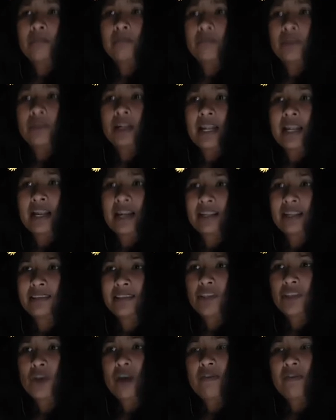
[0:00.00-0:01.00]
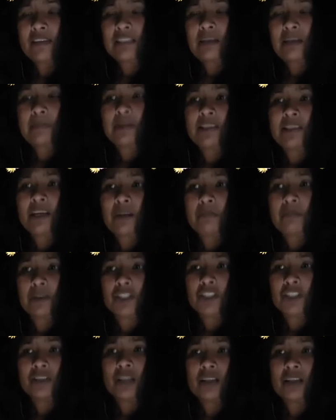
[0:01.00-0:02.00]
like let's say you have a tummy tuck, but
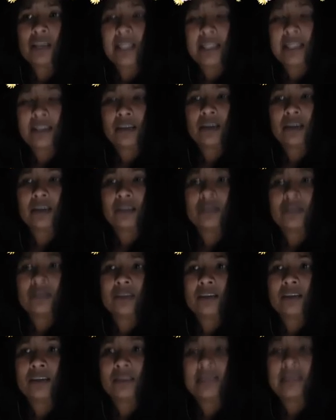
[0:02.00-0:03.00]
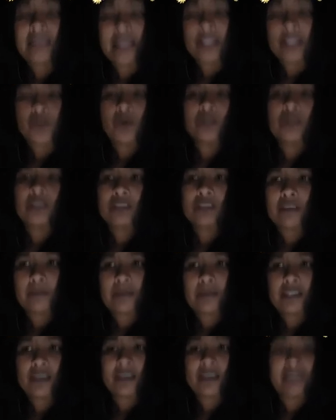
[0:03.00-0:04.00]
you're not getting the tattoo on the tummy
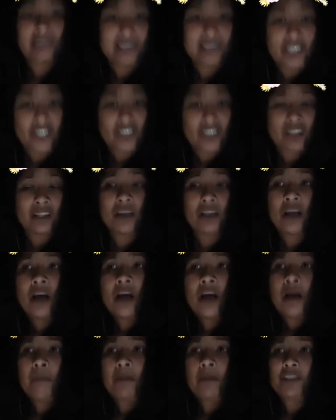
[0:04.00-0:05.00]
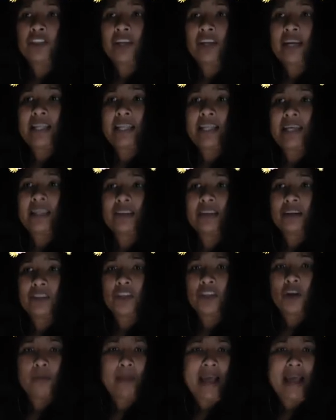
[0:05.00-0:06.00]
tuck incision, but you're getting it on
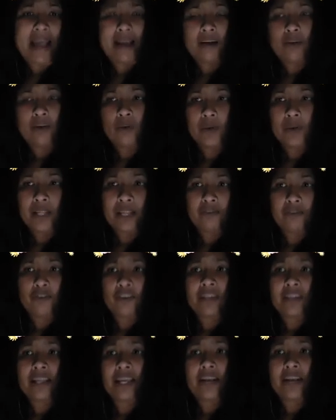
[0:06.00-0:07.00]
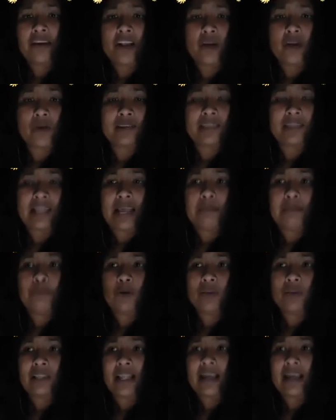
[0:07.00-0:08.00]
your back or whatever, and that area was
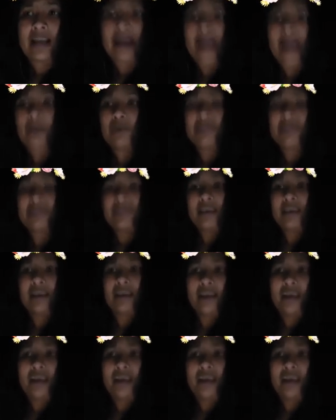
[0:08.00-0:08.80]
lipoed. Like I would say,